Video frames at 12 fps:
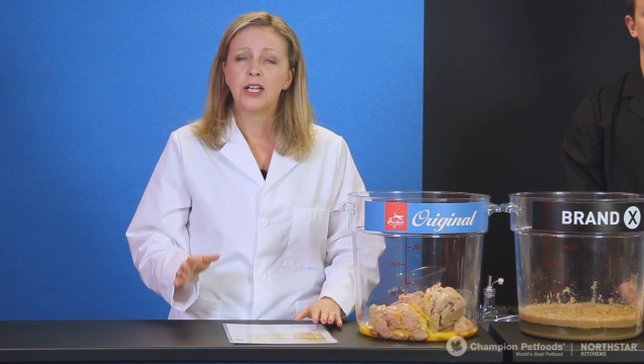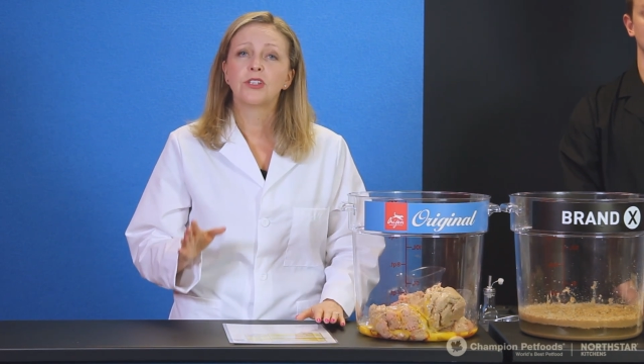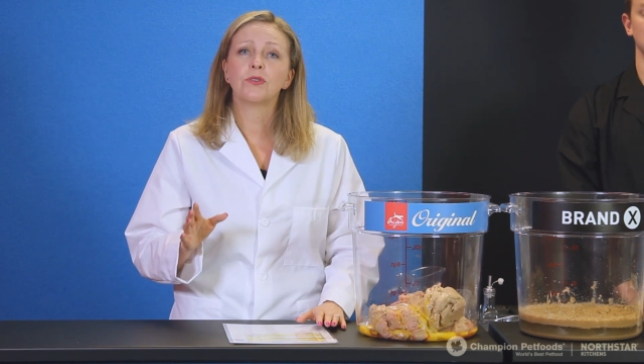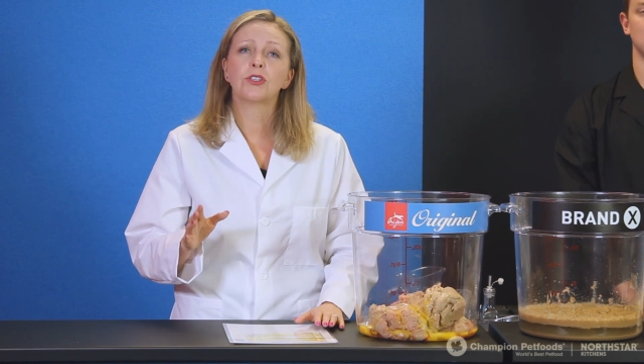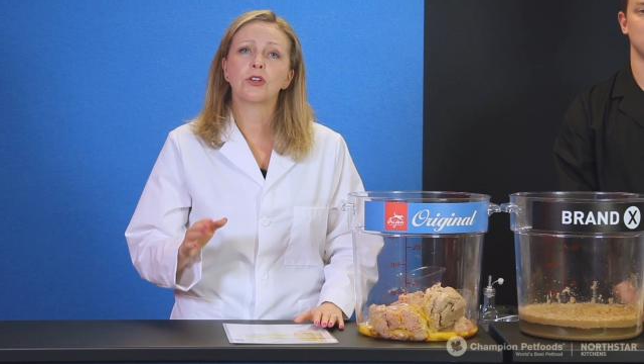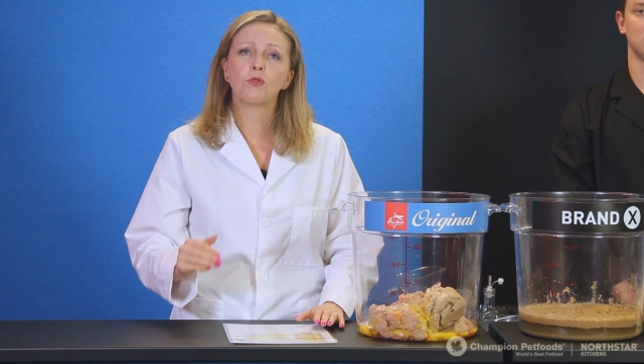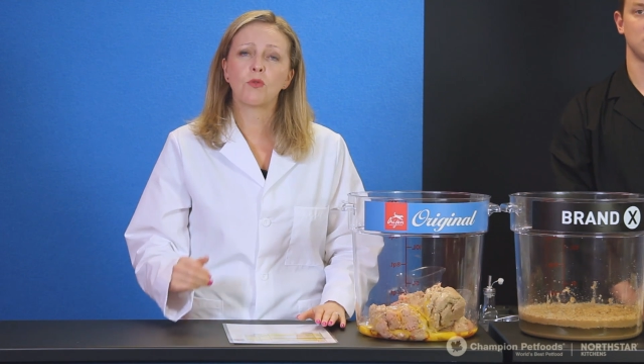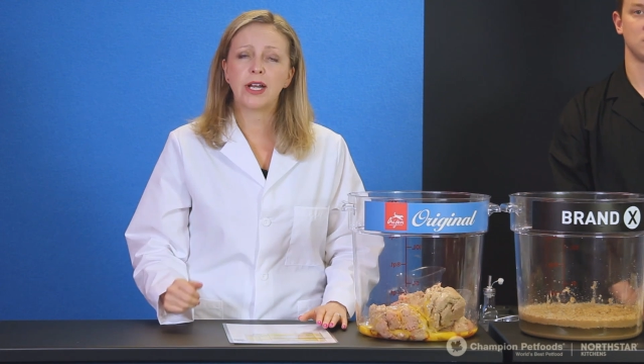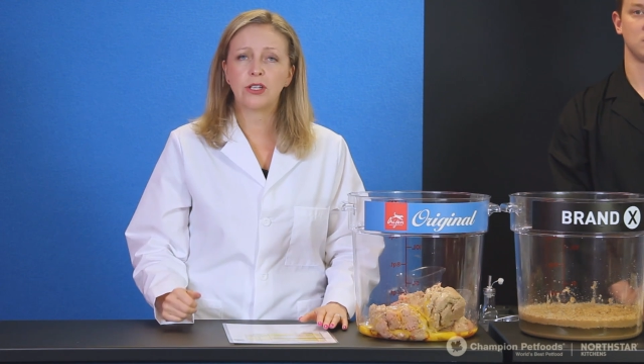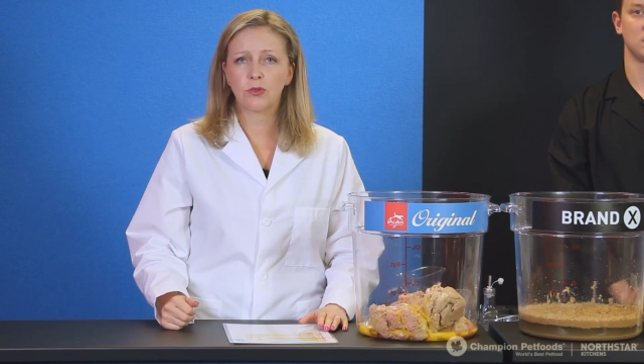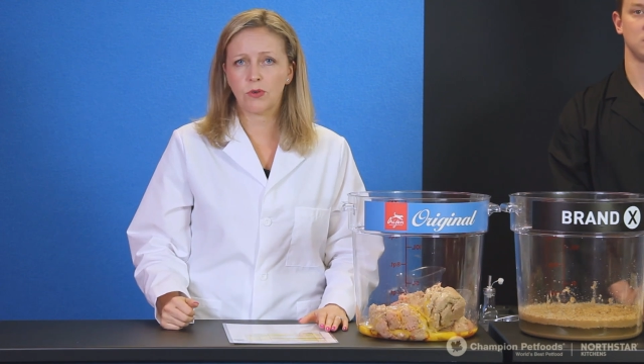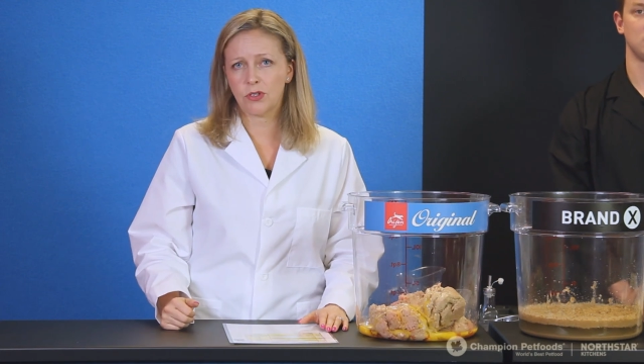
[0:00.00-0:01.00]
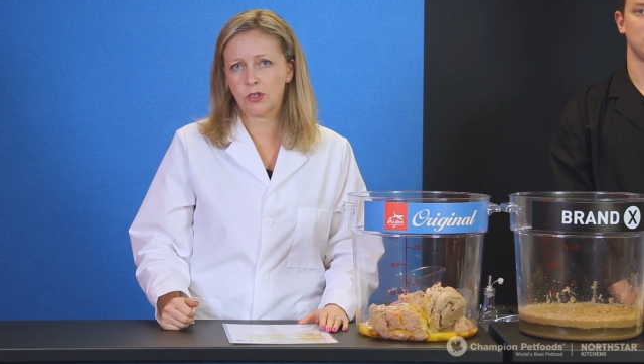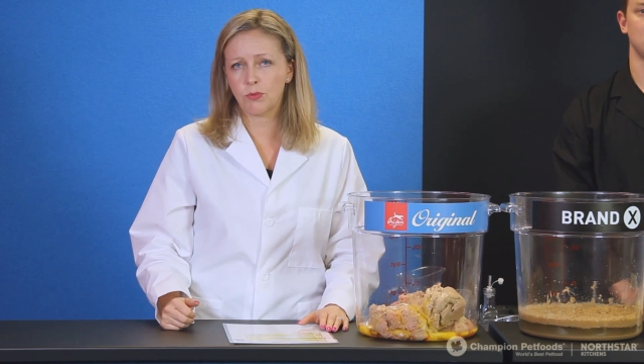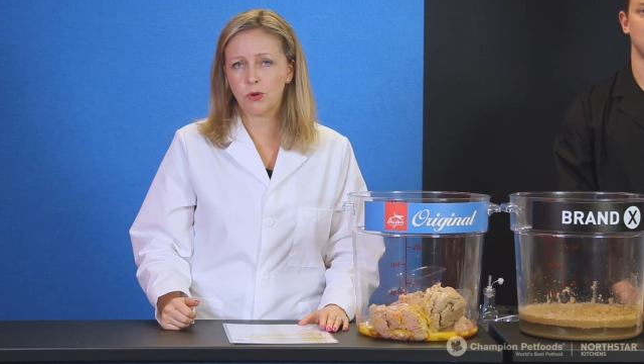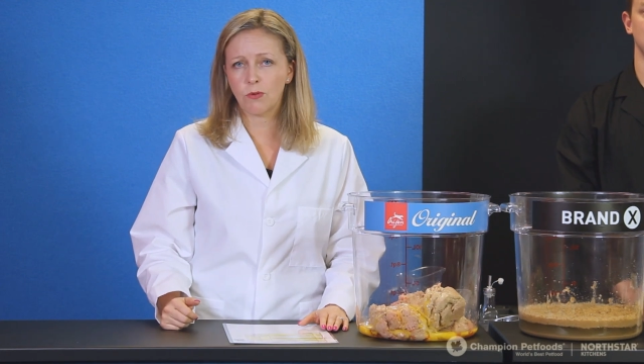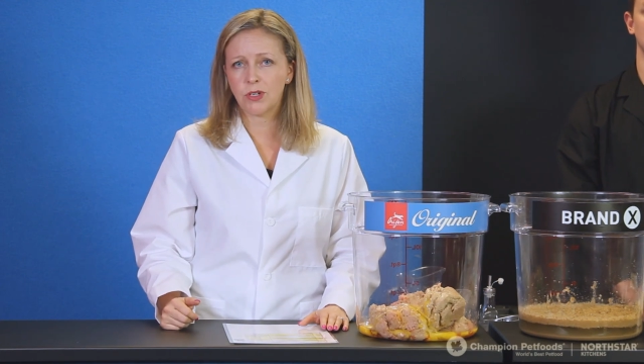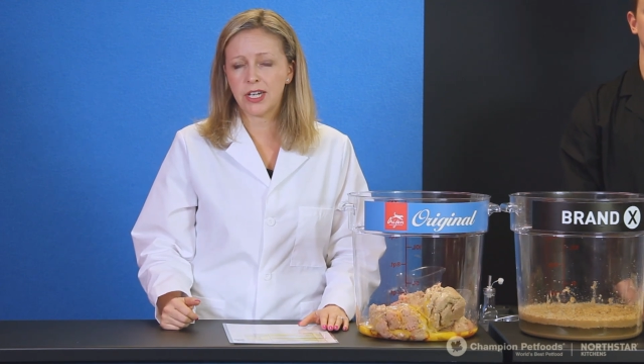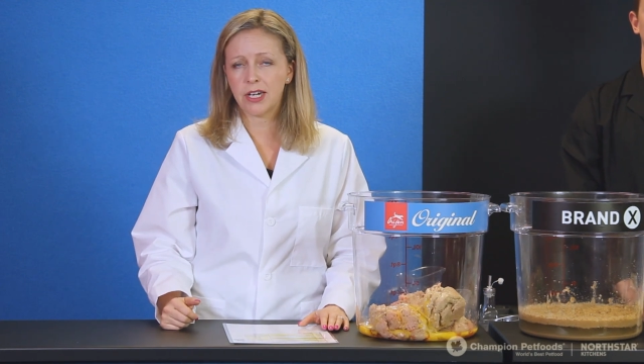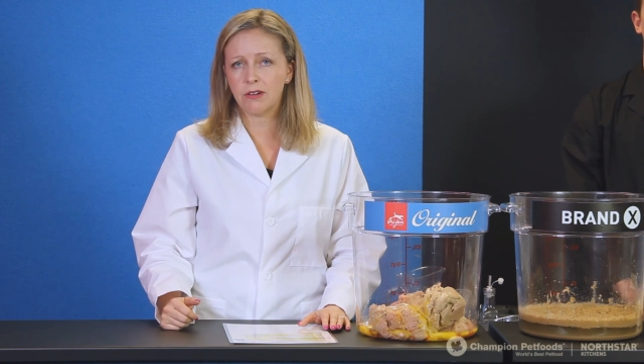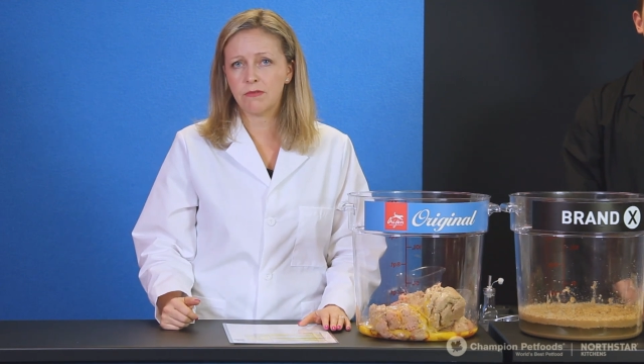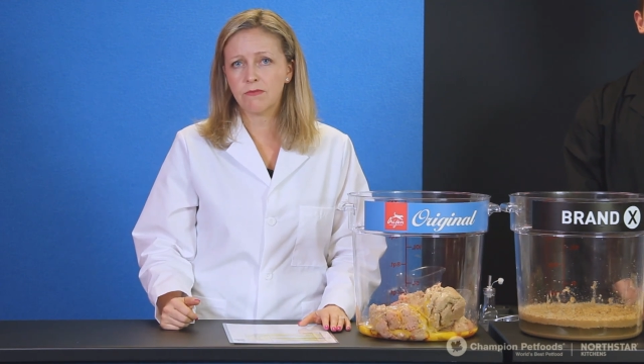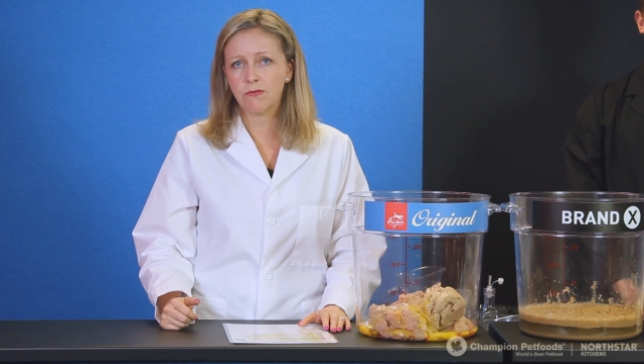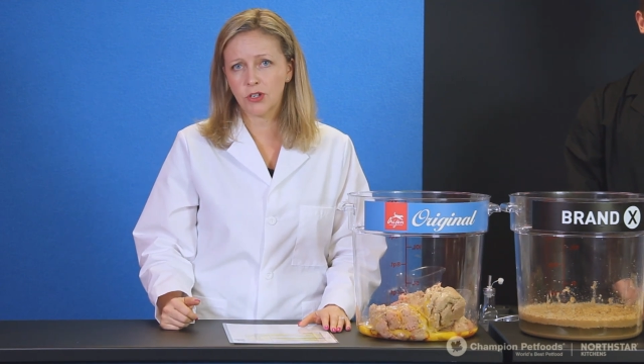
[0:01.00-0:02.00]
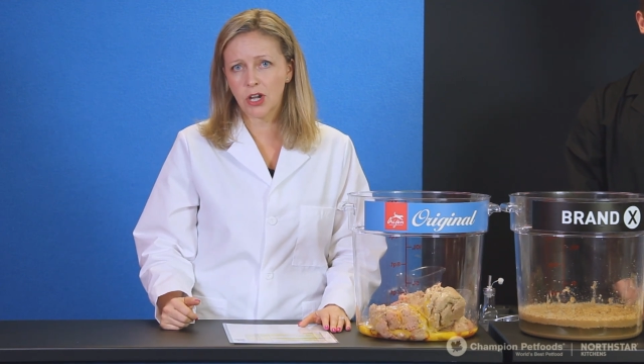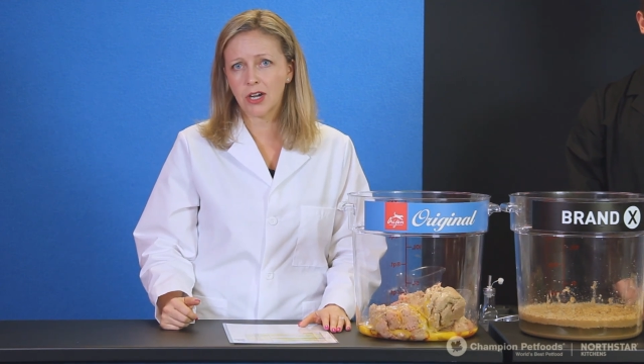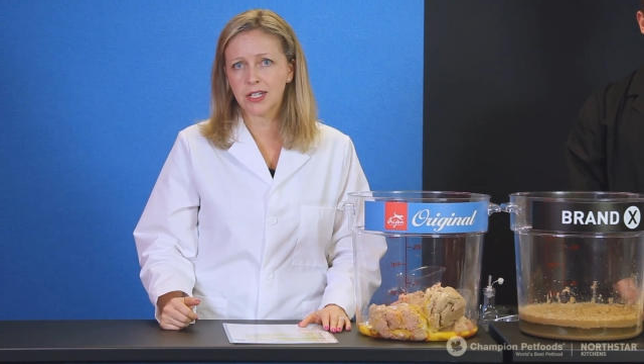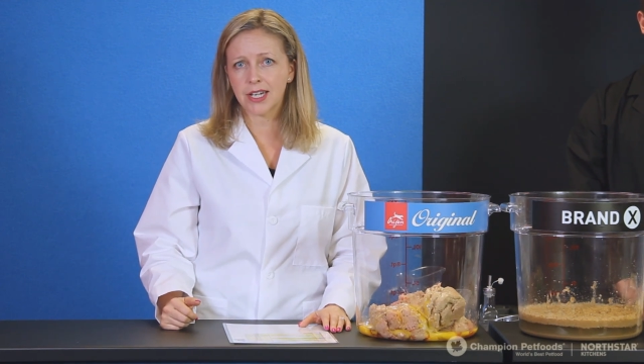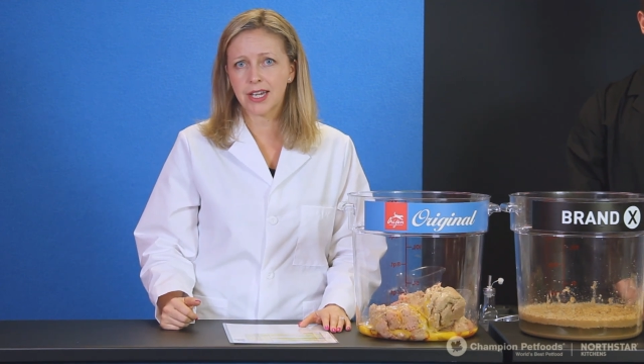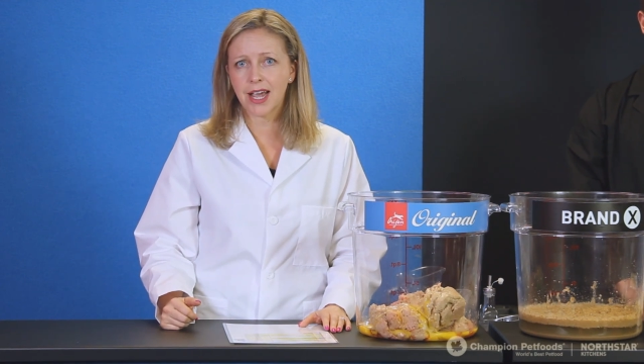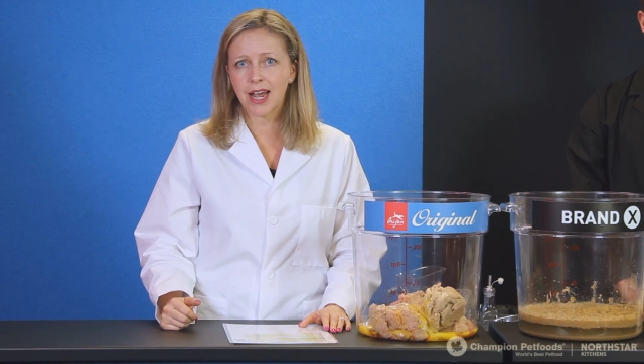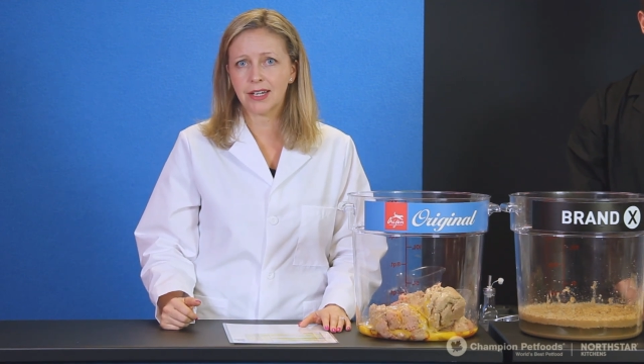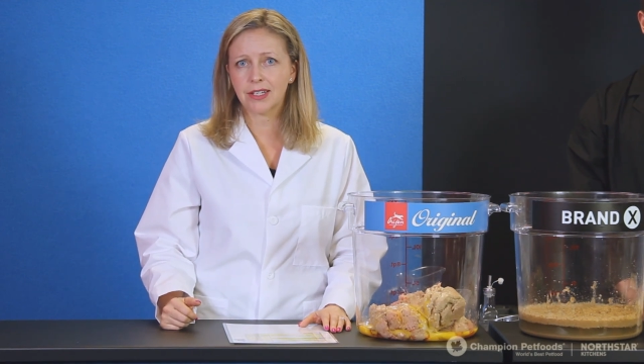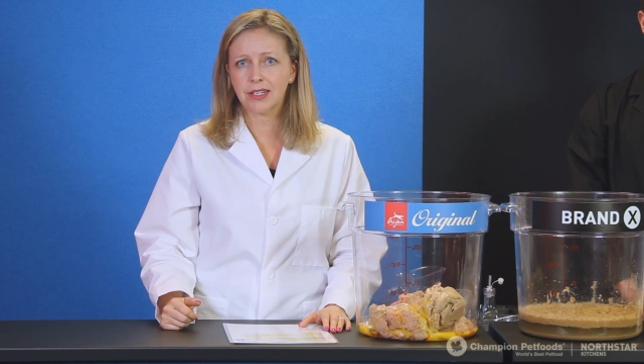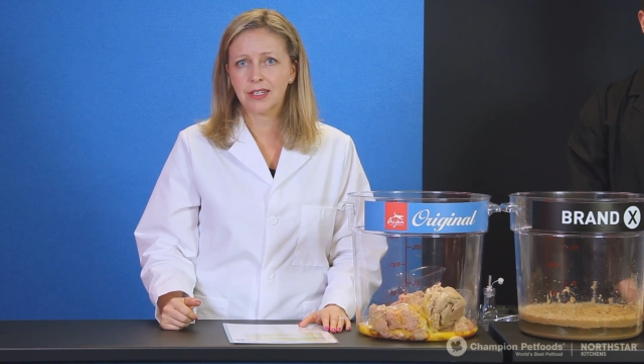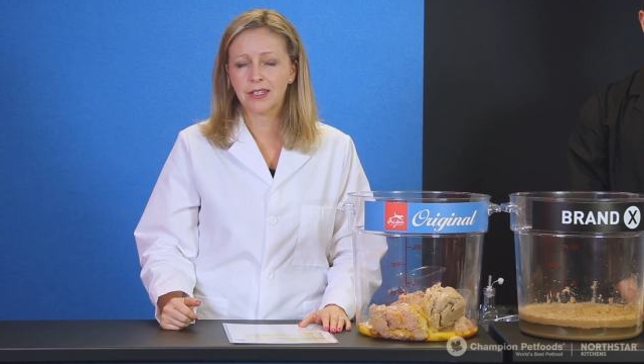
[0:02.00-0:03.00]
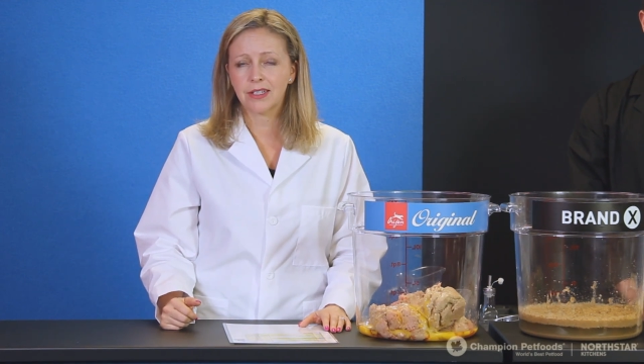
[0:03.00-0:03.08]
So it's a great source of protein for dogs and cats.